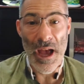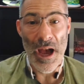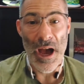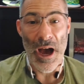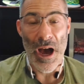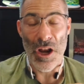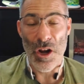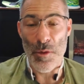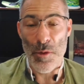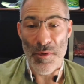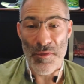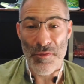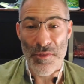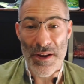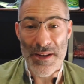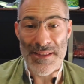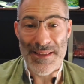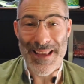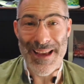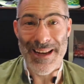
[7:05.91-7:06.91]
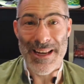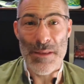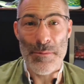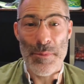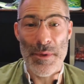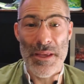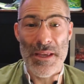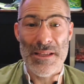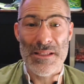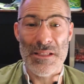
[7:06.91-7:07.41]
Hello, my friend. Danny
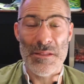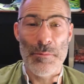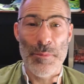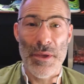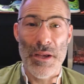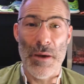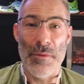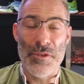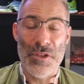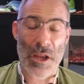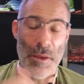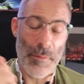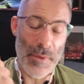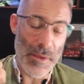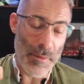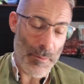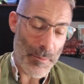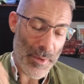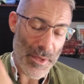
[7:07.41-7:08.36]
B says big up, JB.